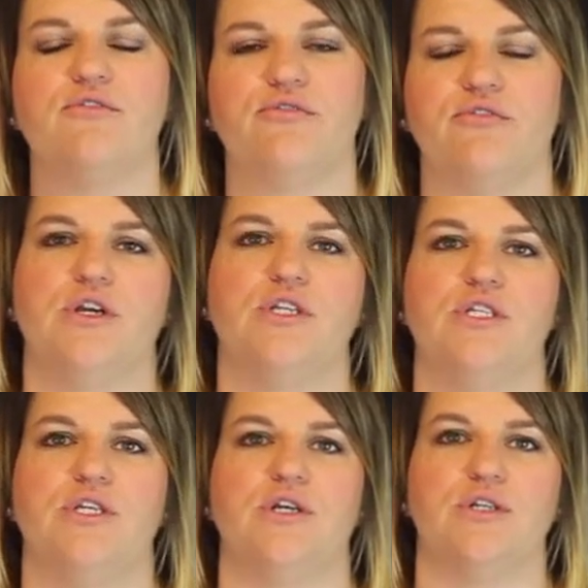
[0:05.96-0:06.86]

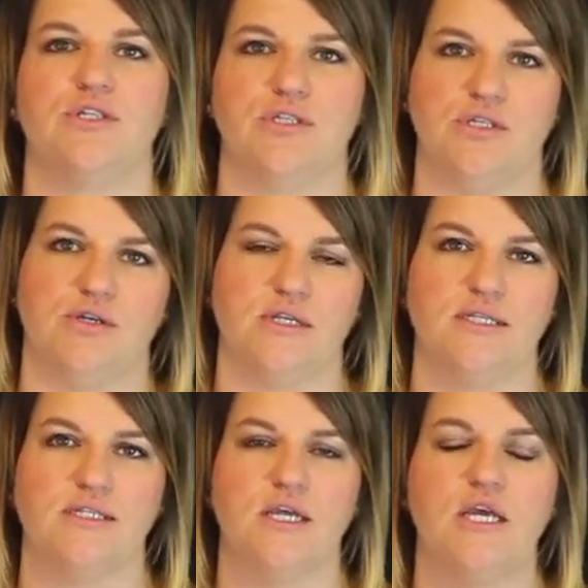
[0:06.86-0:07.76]
first-year
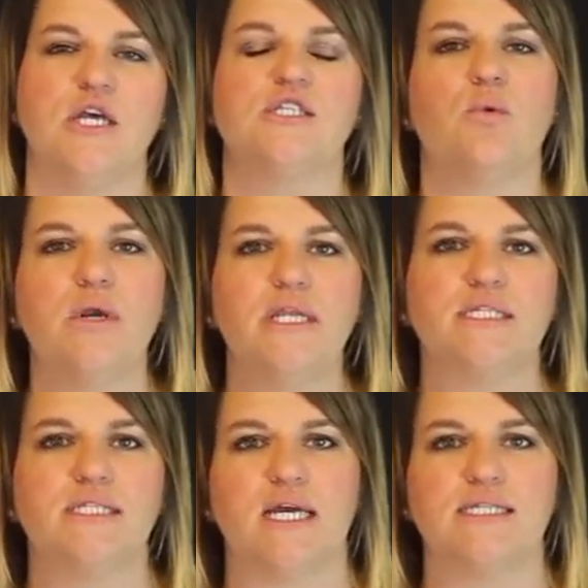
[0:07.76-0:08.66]
students. So I want to
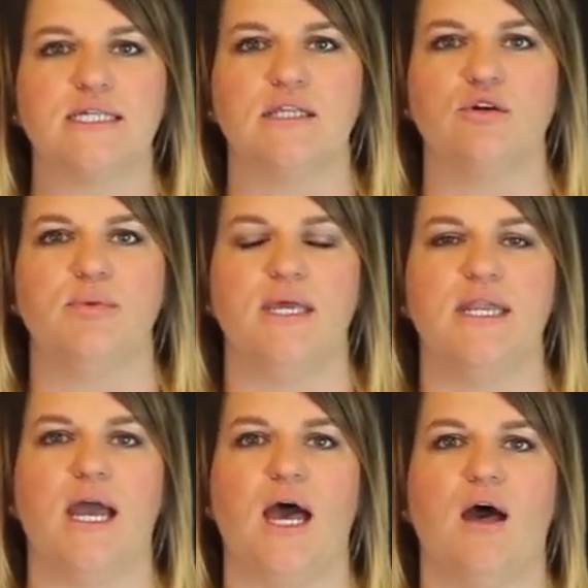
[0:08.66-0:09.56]
discuss a little
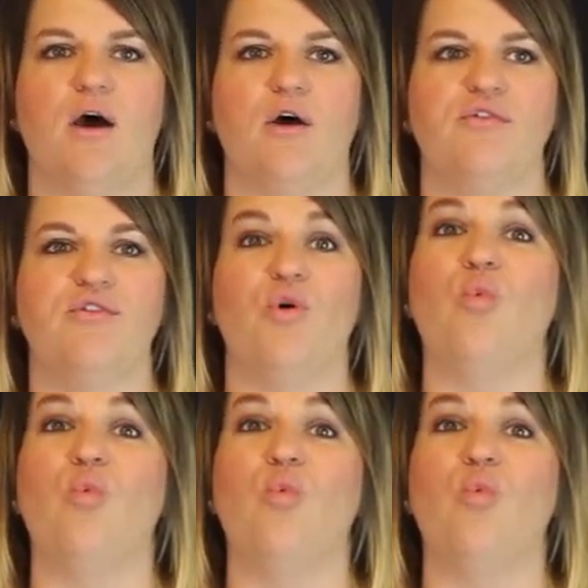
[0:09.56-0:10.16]
bit of